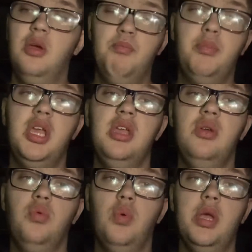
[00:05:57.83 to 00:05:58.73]
be
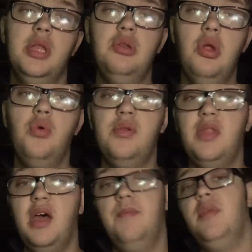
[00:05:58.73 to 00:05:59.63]
redoing
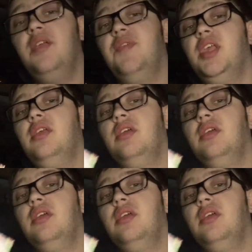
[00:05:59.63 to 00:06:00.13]
that movie